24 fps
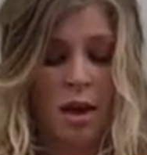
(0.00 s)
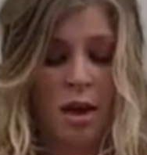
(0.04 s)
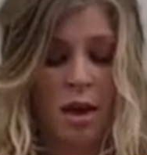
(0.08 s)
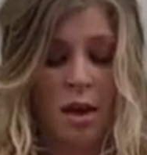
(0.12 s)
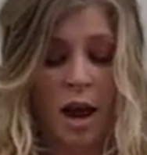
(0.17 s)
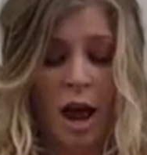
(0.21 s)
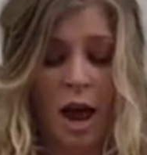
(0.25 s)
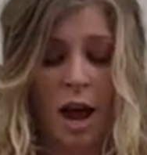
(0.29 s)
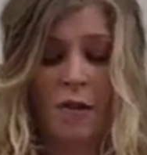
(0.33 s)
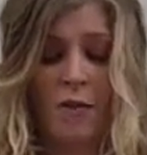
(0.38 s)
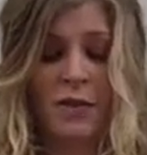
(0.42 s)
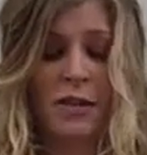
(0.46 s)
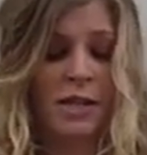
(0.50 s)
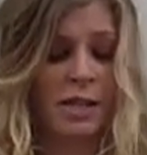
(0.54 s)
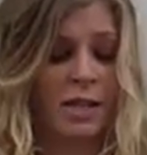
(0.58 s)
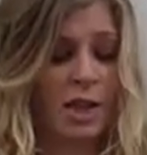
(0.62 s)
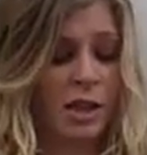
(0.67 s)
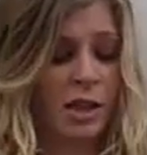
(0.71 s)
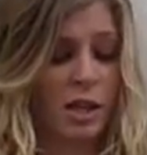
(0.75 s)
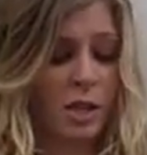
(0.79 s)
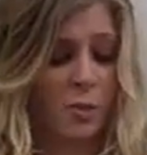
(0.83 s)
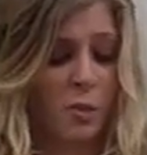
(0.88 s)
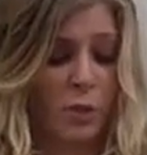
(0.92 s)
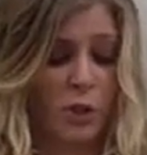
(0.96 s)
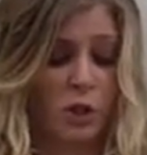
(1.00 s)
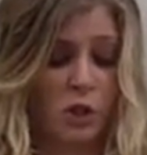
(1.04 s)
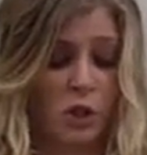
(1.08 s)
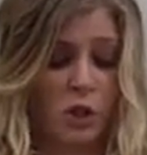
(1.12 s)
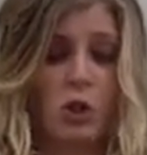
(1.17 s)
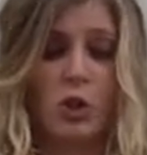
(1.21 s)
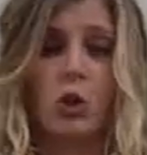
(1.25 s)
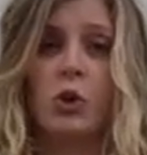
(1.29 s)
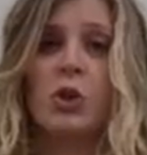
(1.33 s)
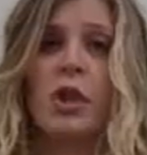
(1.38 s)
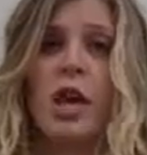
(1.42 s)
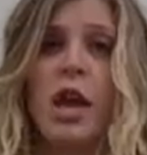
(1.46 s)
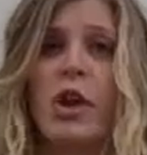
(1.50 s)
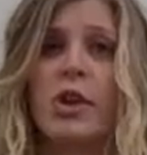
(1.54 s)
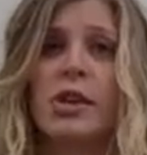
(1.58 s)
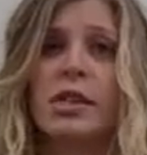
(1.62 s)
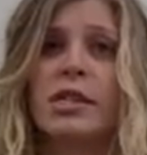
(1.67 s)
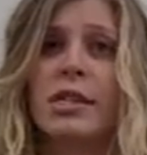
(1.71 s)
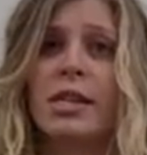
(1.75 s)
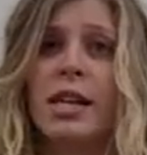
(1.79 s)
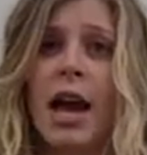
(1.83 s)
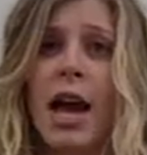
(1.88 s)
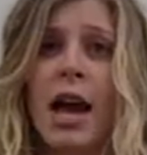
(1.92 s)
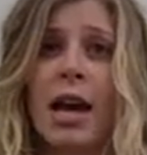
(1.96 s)
In Avi's Nothing But the Truth,
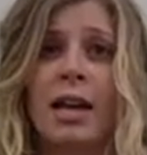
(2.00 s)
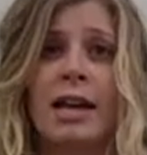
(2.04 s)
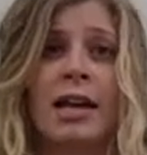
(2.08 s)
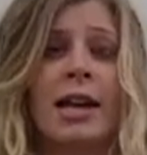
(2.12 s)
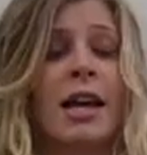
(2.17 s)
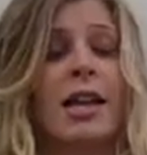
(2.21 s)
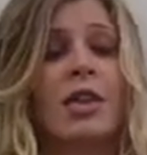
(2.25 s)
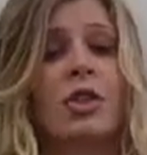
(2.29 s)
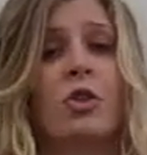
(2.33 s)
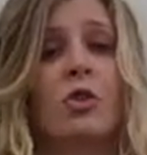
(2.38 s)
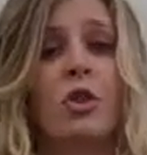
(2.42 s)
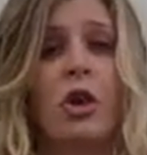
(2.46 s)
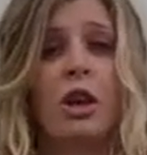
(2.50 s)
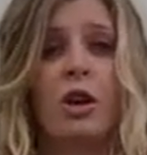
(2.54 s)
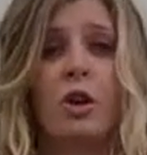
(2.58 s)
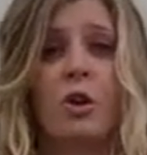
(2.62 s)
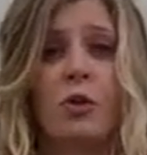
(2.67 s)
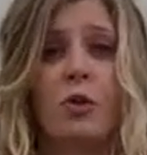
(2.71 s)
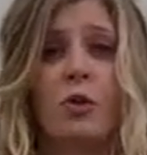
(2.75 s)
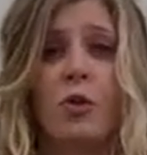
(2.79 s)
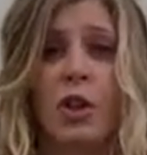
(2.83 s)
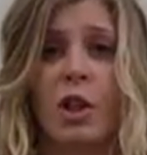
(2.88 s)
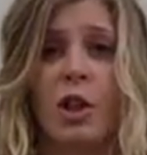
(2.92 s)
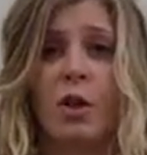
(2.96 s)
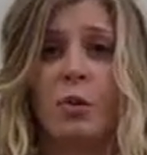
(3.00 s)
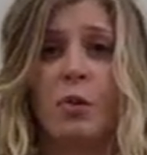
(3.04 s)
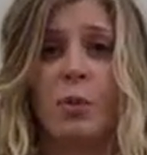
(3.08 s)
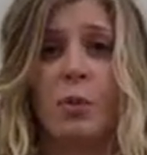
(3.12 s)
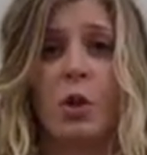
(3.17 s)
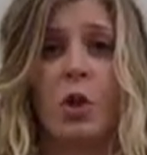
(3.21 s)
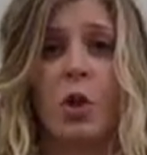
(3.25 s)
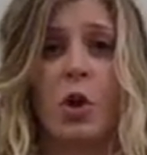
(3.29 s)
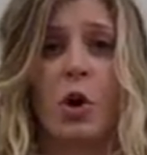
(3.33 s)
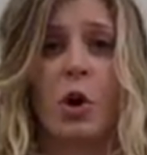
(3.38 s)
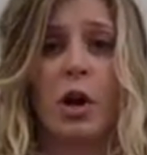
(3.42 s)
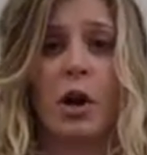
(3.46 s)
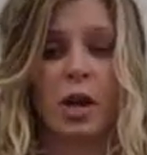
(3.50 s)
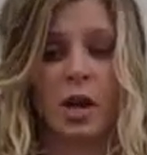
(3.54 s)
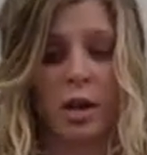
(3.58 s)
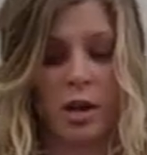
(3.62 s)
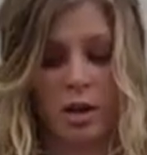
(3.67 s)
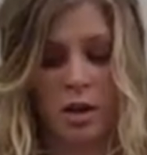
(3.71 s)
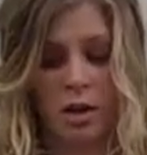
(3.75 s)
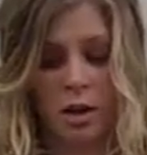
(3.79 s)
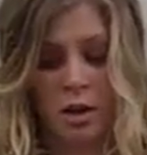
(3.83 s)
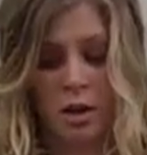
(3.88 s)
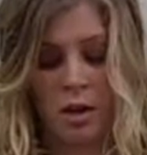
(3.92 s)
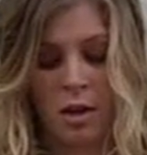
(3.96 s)
Harrison High 9th grader Philip
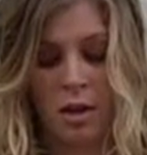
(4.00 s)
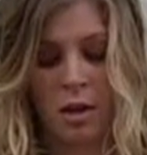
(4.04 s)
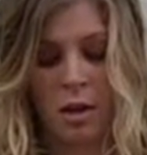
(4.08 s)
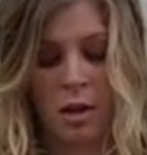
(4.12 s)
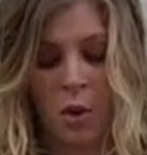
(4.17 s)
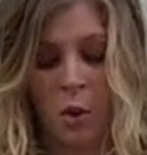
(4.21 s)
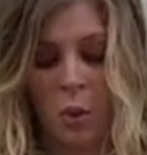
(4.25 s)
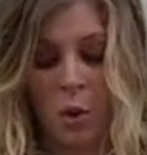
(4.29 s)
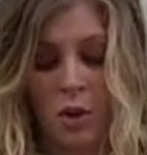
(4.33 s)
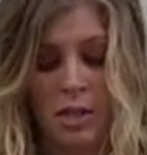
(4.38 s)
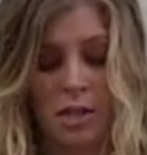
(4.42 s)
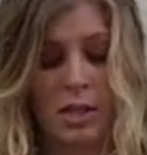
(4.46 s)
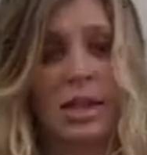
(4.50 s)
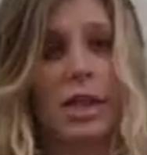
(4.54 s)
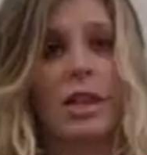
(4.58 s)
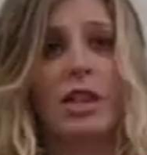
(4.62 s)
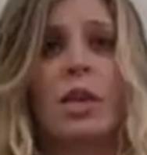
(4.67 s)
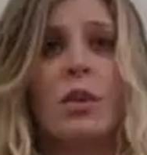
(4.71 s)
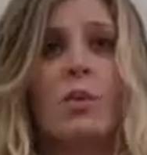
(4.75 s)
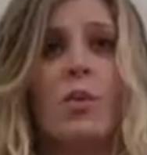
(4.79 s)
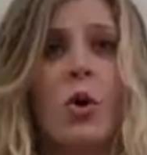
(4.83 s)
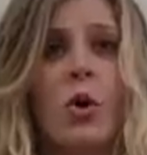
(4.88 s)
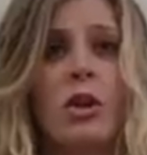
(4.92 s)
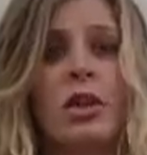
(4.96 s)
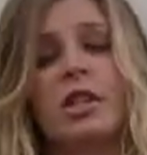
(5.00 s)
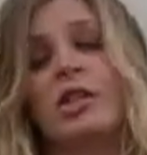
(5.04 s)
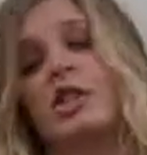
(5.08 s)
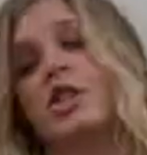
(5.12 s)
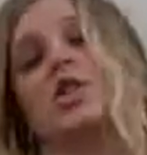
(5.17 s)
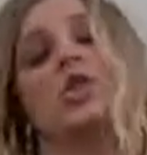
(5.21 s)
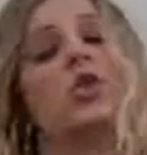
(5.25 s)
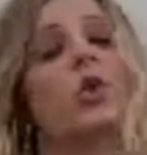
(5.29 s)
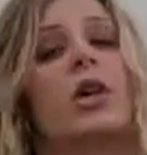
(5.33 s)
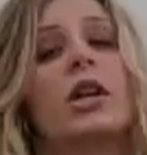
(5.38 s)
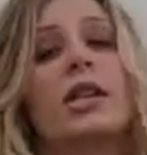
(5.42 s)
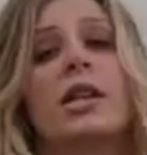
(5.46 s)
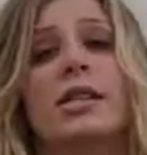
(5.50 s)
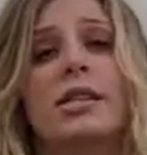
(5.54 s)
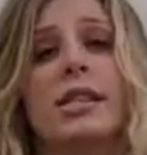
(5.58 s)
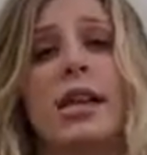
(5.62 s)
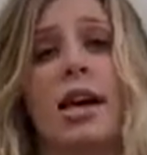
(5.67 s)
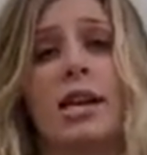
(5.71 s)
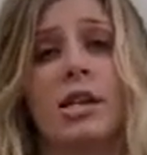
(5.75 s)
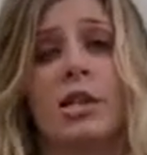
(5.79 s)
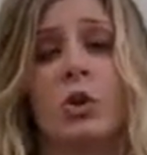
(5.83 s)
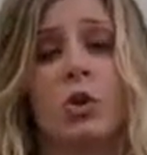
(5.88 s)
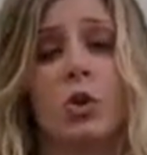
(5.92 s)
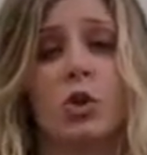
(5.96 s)
Malloy wants nothing more than to join his
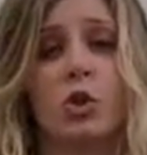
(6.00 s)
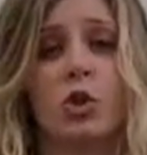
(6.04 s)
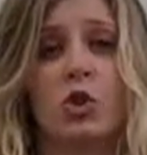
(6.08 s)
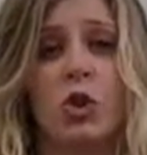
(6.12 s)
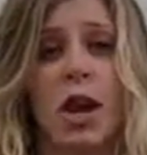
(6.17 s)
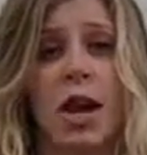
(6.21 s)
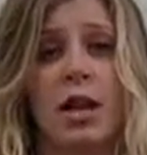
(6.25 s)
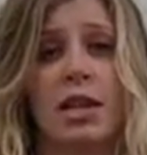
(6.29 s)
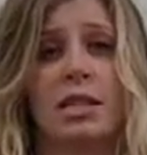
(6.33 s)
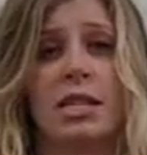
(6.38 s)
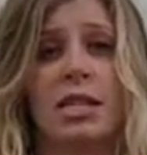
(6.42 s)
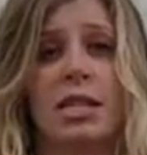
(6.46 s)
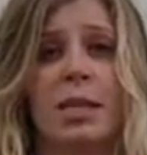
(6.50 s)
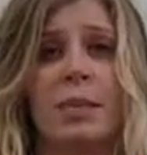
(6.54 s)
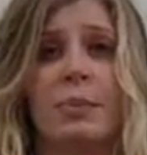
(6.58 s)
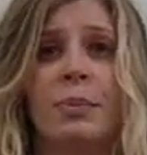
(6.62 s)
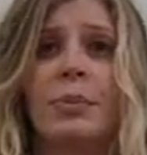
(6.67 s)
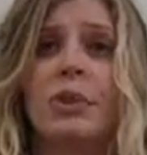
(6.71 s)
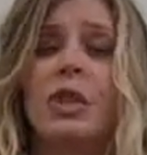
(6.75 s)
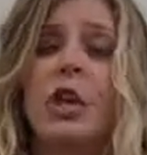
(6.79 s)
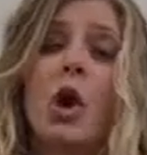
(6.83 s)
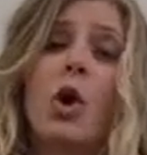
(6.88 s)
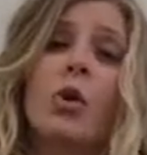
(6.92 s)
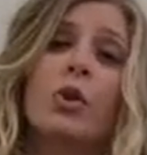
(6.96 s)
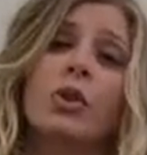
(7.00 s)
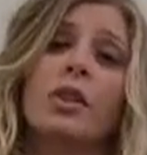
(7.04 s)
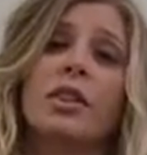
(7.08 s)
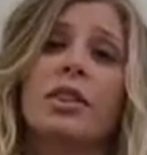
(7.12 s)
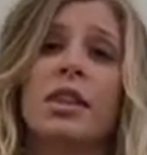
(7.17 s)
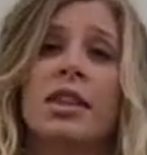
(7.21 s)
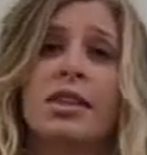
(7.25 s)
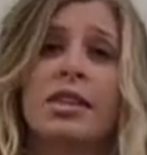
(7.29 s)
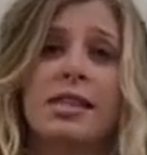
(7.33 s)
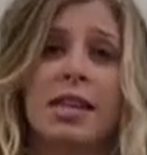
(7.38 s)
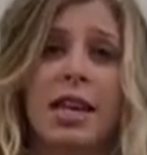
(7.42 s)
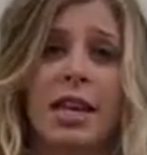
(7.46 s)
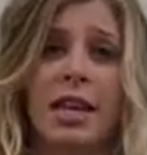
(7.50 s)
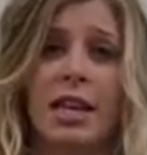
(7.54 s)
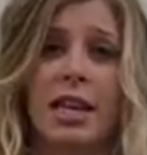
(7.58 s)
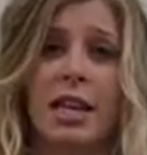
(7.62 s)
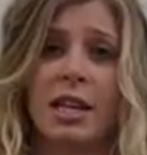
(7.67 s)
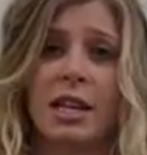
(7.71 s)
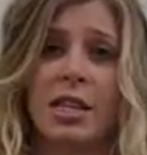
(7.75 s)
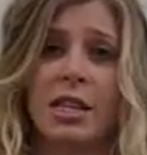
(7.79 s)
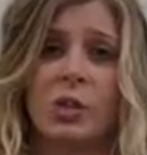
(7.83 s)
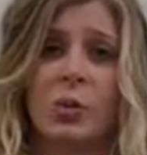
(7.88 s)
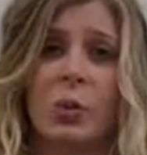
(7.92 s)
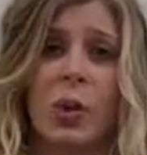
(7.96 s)
high school track team. The only thing standing
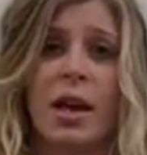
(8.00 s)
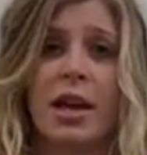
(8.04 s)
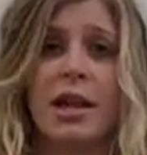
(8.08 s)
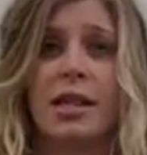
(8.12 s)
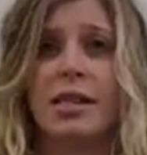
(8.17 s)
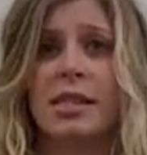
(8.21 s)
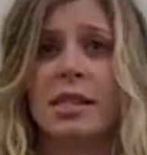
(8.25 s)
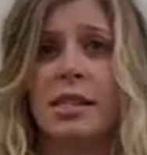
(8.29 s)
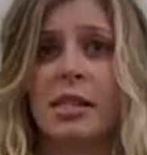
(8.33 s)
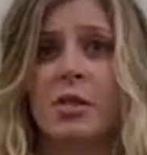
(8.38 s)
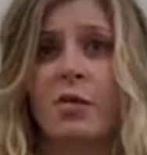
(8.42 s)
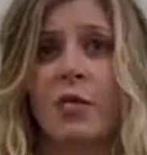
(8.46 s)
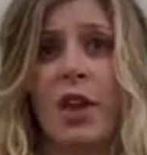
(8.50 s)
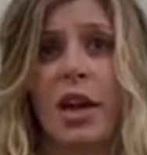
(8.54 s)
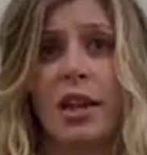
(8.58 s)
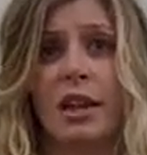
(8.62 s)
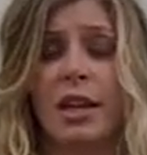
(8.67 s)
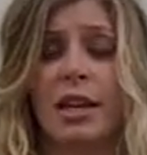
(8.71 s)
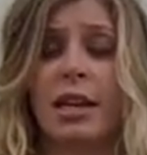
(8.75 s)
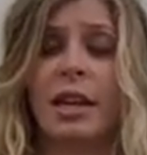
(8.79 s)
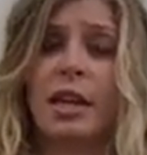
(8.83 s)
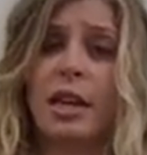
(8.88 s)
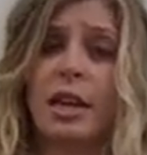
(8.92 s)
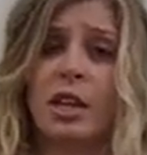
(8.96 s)
in his way is his failing